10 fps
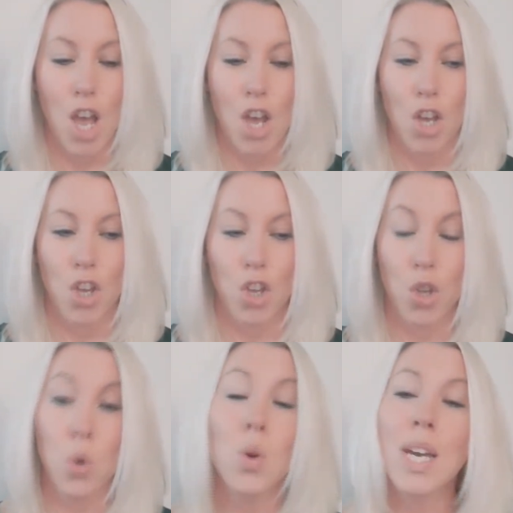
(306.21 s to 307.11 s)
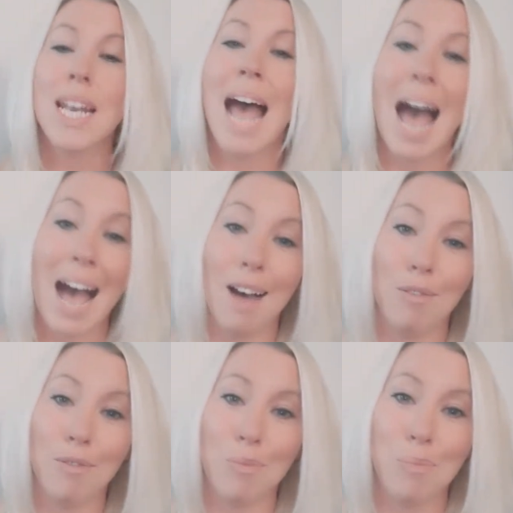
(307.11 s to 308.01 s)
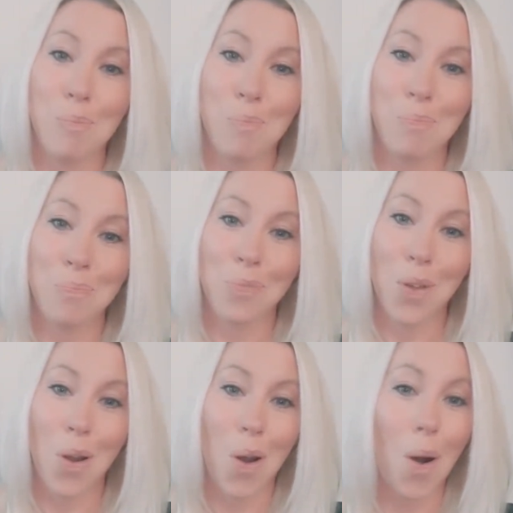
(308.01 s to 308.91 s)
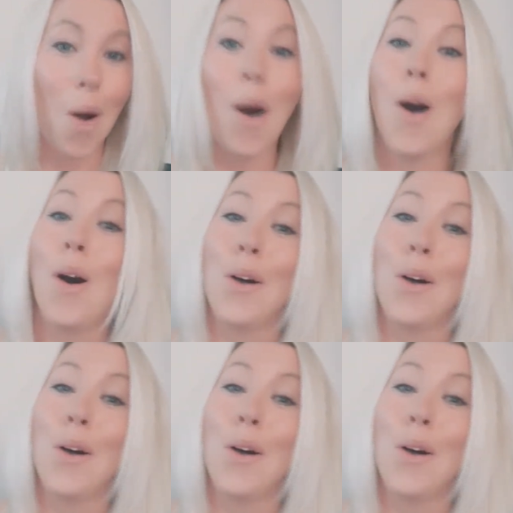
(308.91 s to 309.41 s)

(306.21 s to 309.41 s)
You can have all